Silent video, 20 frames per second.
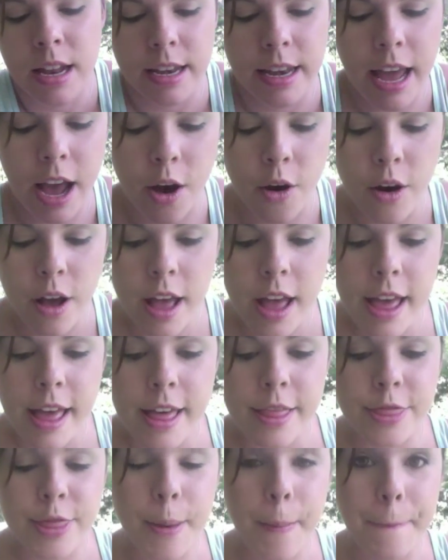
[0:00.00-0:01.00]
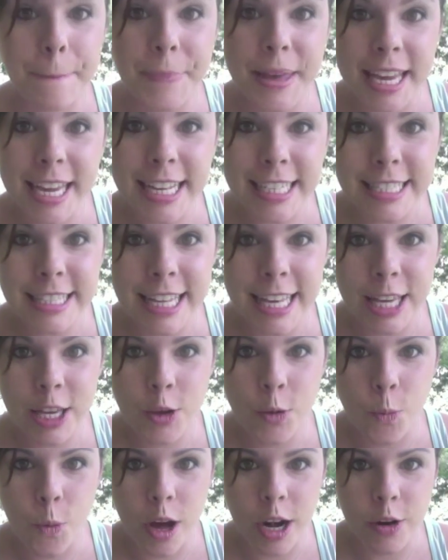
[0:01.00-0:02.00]
Now, the biggest thing
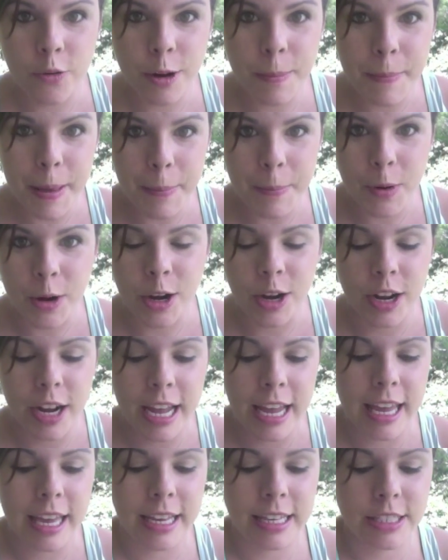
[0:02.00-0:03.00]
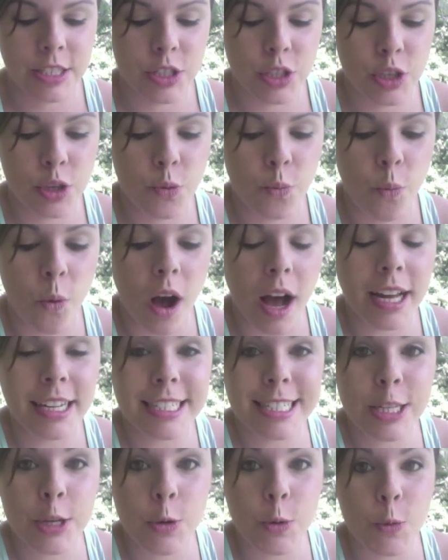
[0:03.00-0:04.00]
you want to remember is you
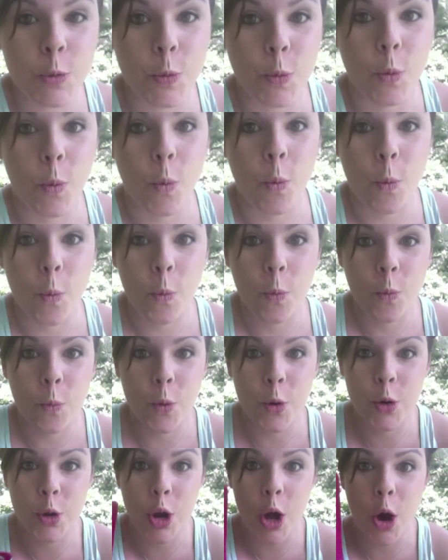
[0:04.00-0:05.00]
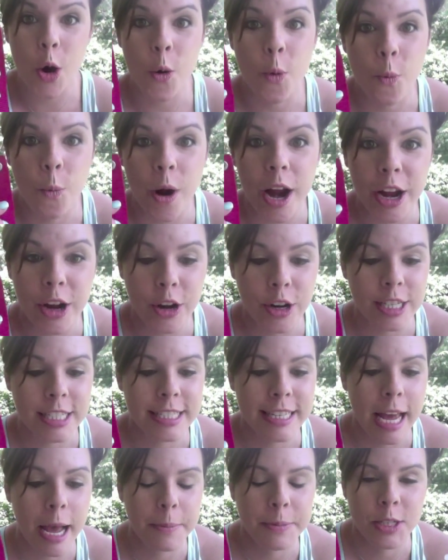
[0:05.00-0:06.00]
want to know where your
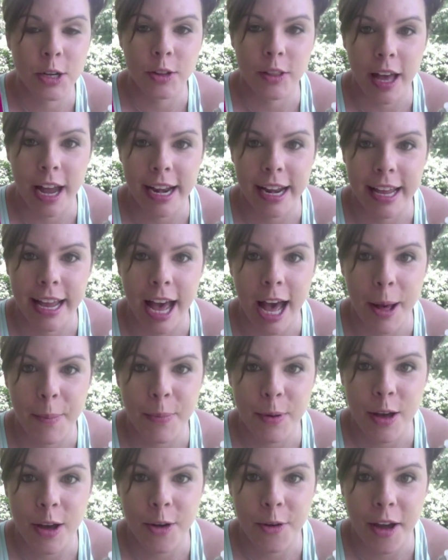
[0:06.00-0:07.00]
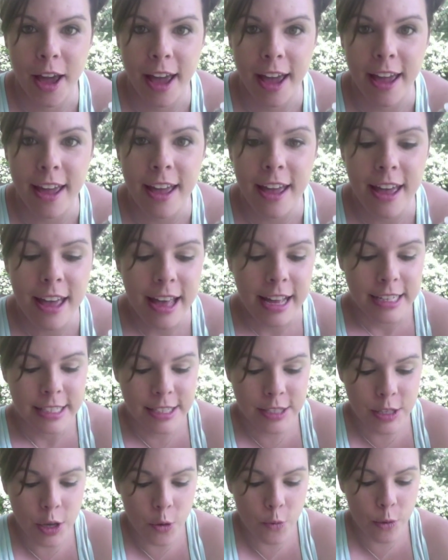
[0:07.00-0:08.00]
snaps are lining up. Okay?
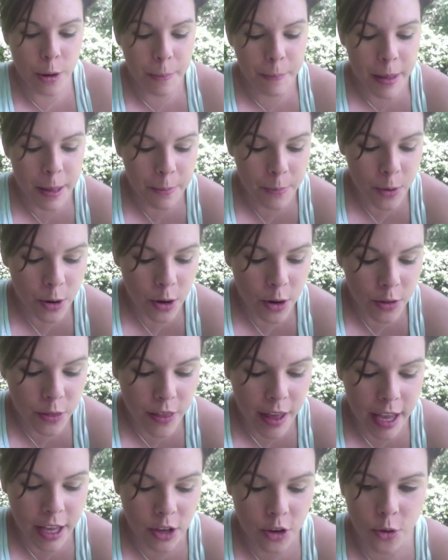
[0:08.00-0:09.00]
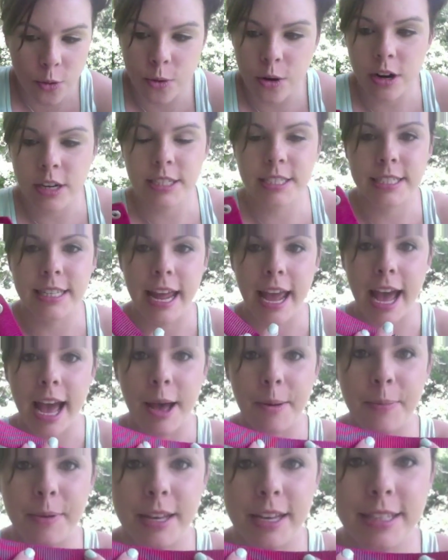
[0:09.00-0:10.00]
So remember that your
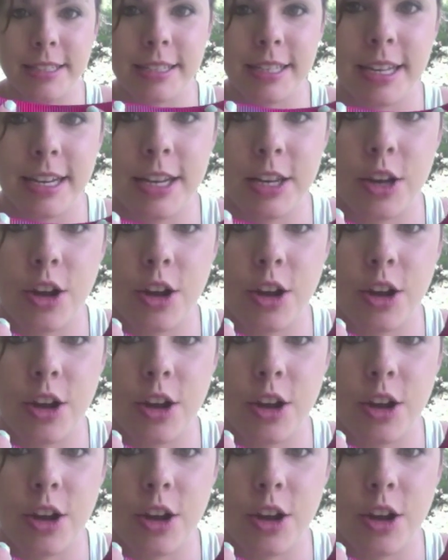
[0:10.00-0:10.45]
snap is going to